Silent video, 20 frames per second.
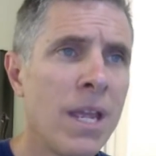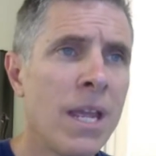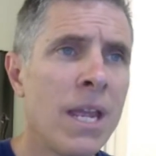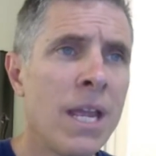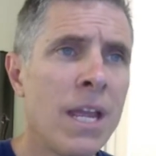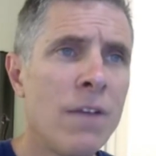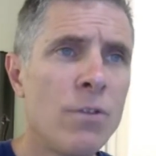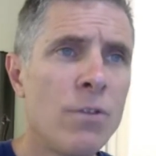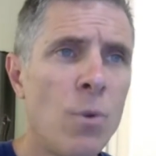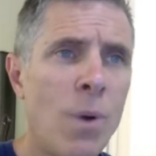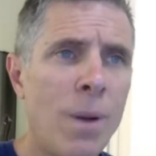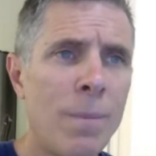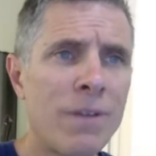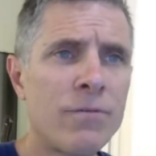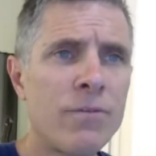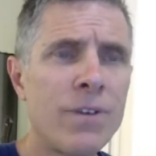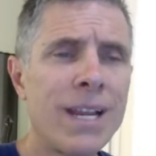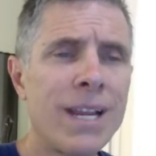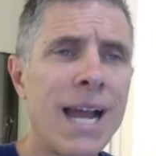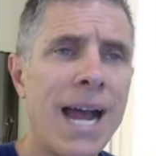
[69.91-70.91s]
If you want my
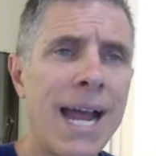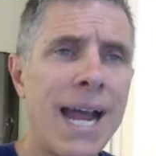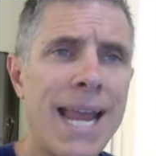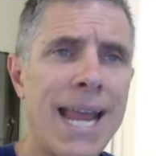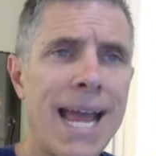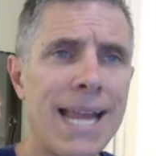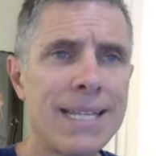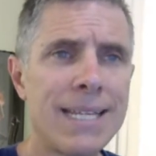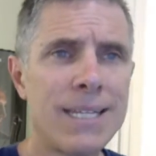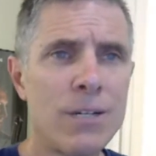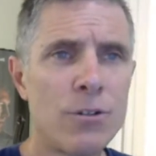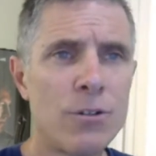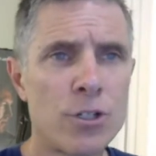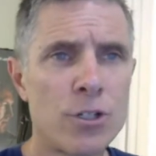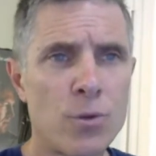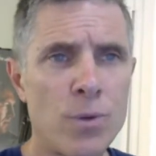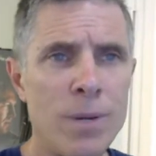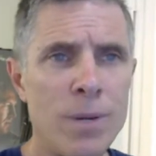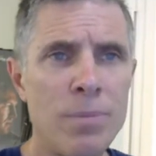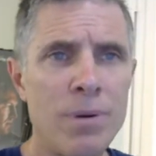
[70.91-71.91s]
free guide, How to Sell a
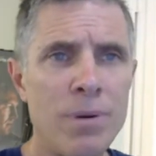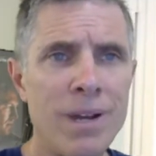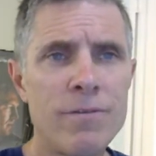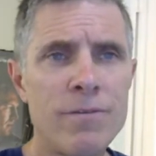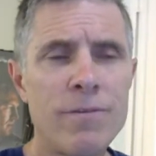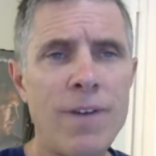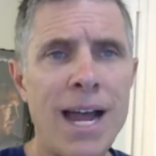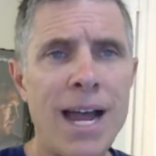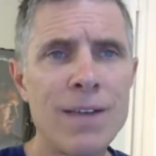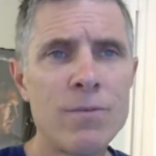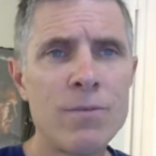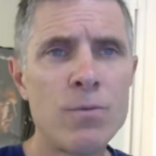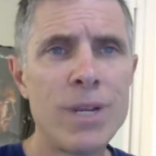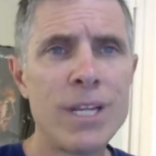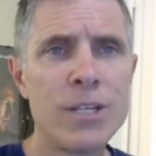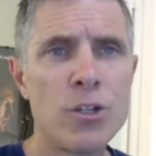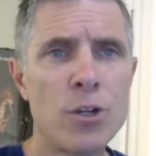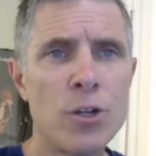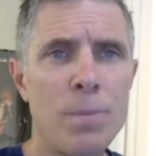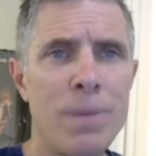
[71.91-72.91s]
Screenplay in 5
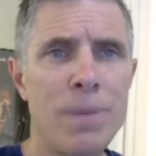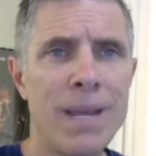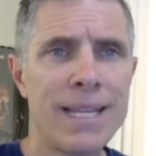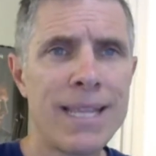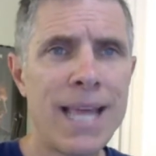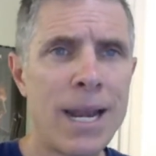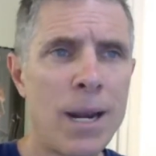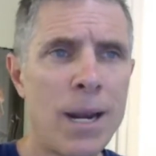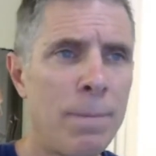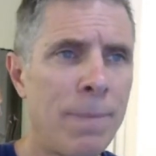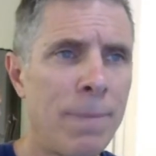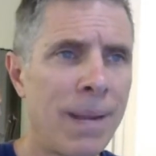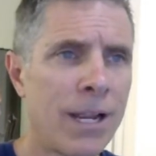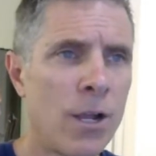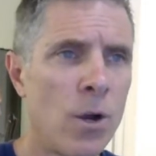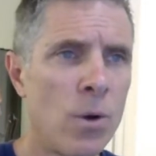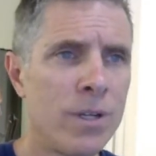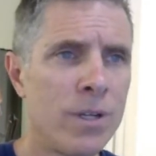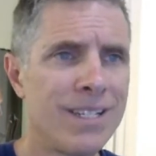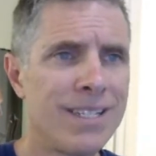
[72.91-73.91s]
Weeks, you can pick that up by
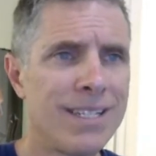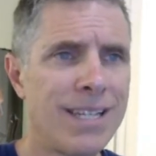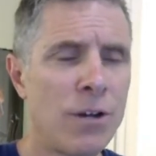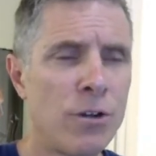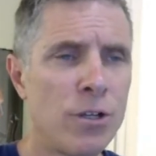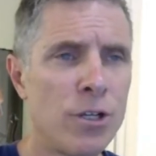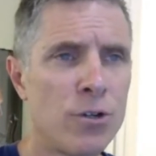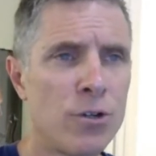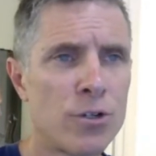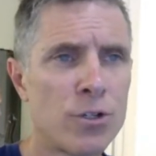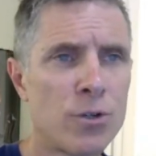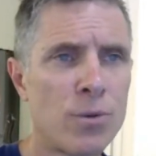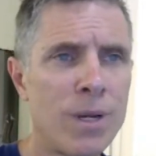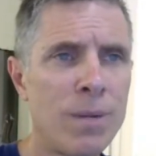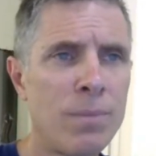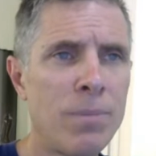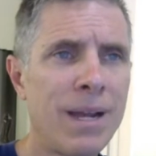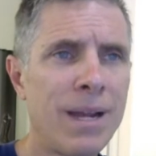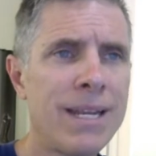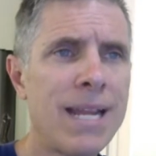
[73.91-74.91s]
going to
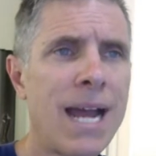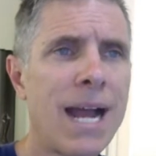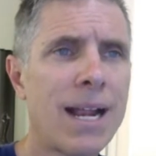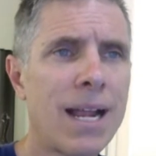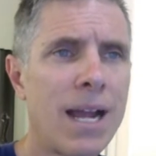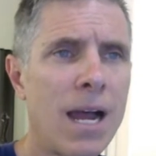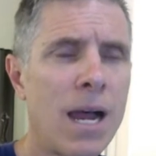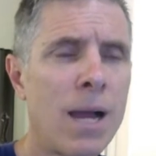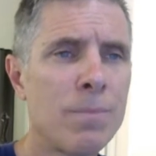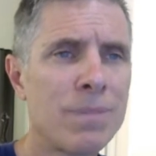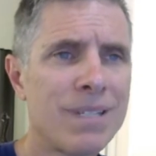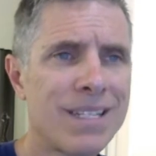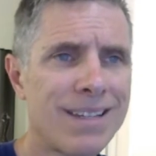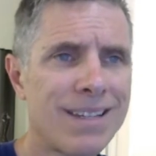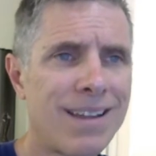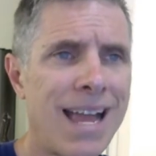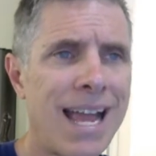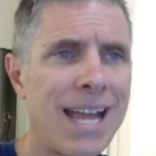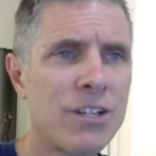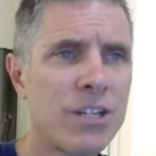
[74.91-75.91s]

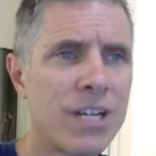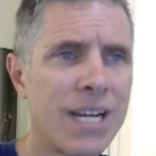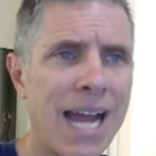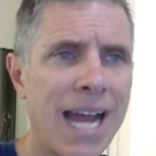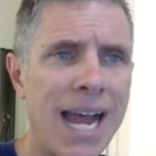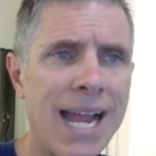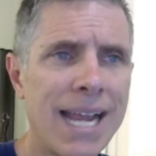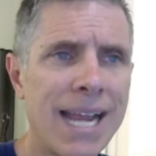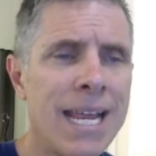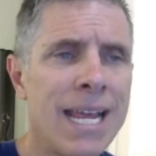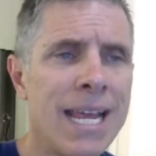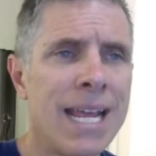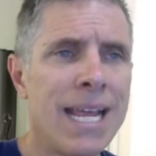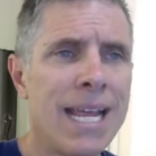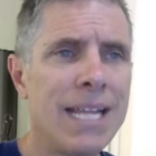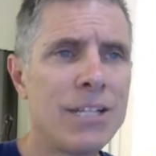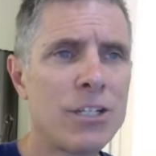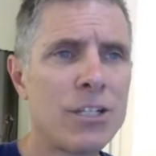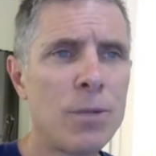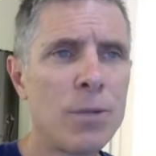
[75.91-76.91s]
sellingyourscreenplay.com/guide.
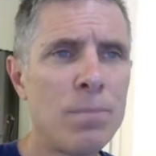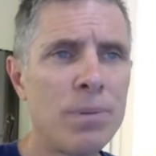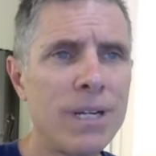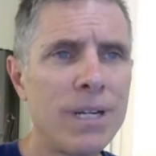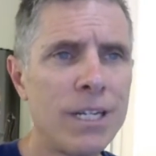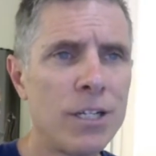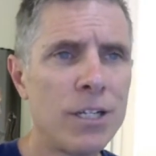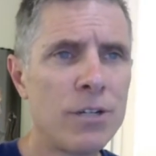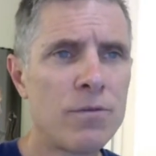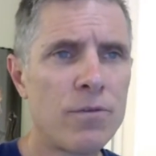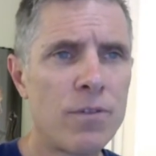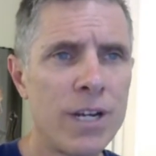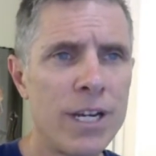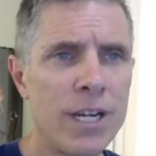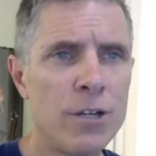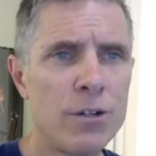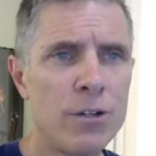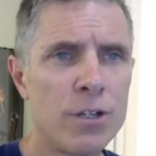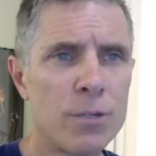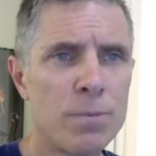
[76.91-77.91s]
It's completely free.
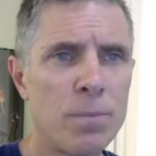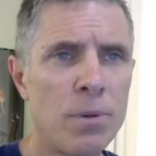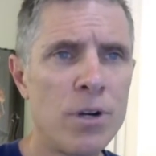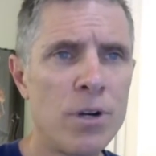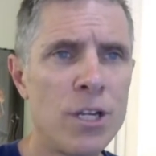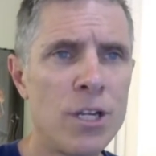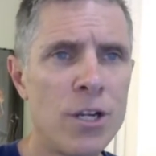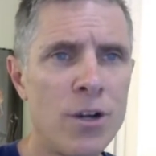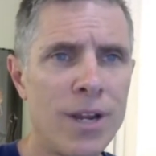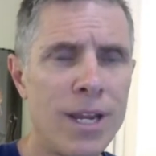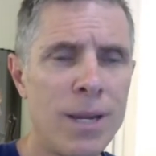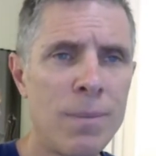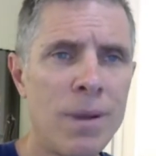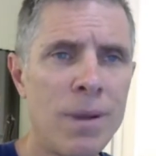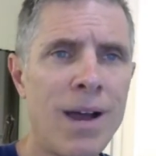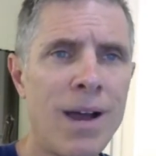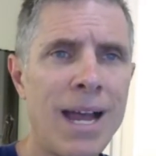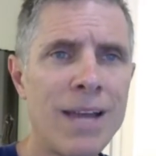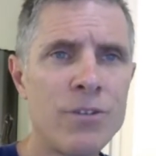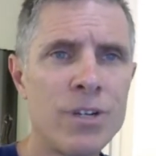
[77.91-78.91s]
You just put in your email
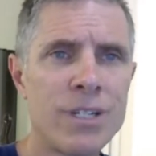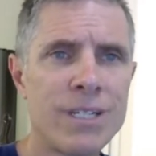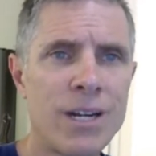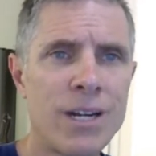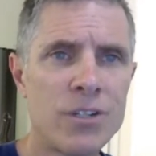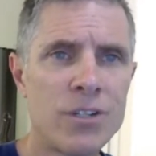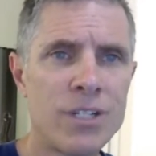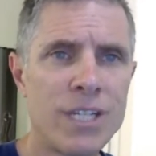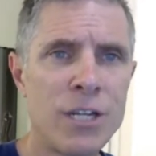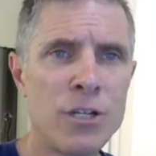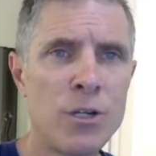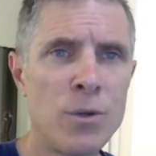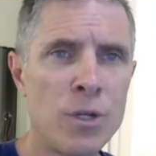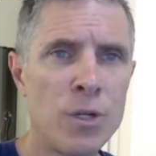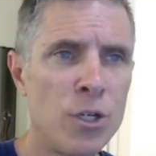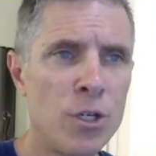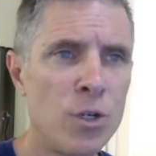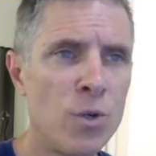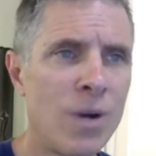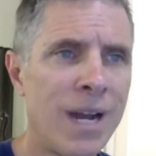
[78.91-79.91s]
address and I'll send you a
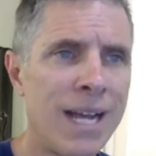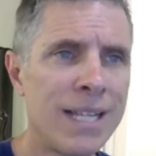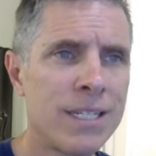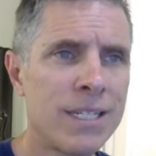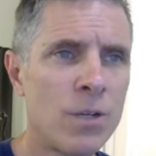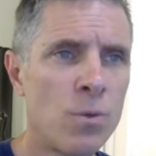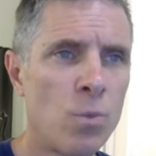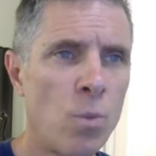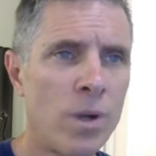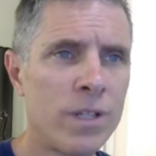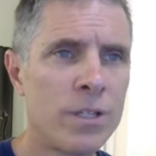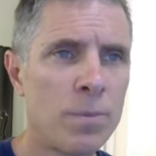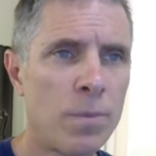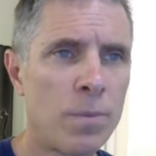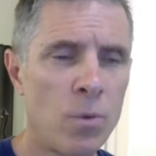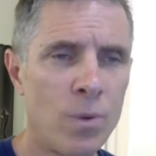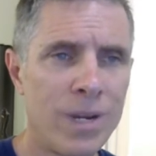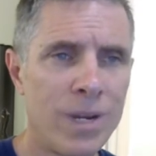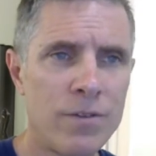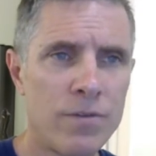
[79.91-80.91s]
new lesson once per
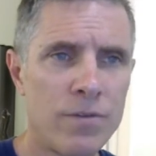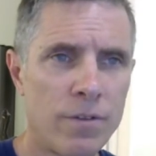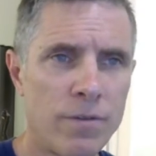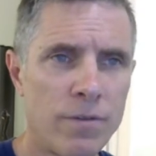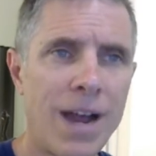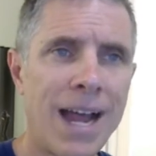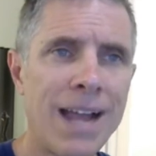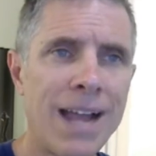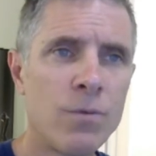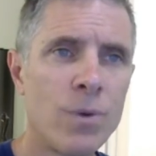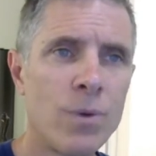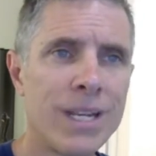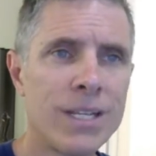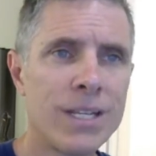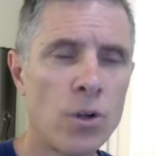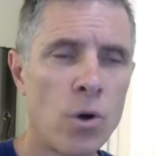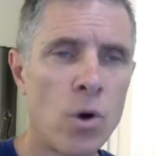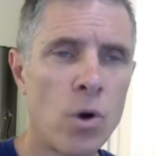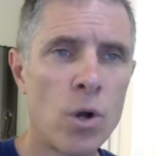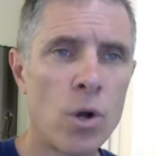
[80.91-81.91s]
week for 5 weeks,
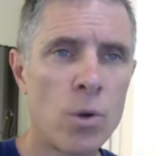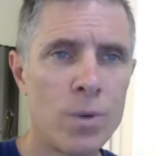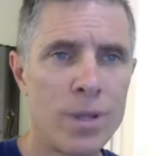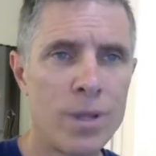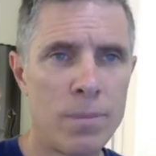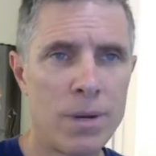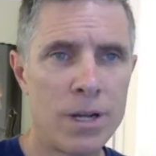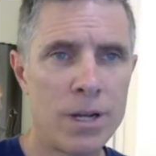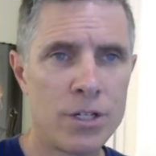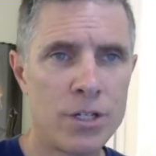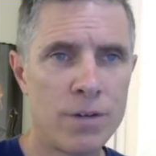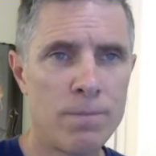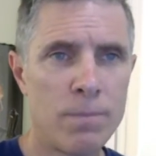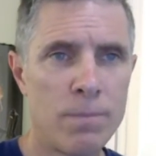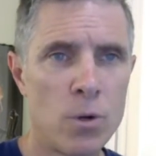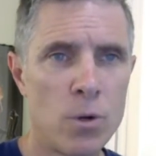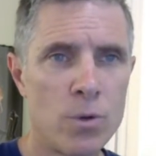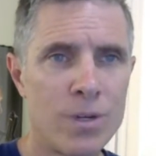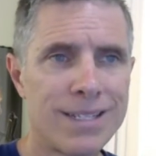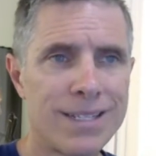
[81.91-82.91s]
along with a bunch of
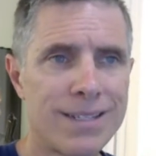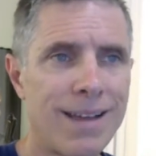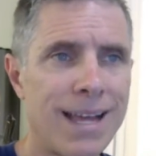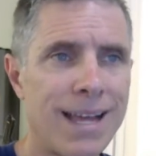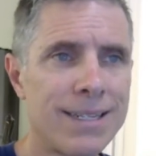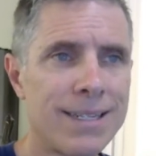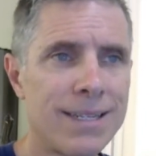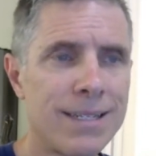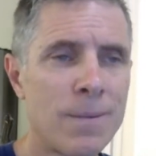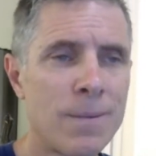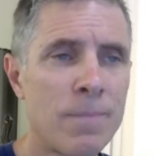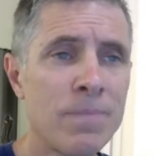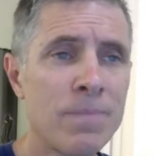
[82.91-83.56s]
bonus lessons.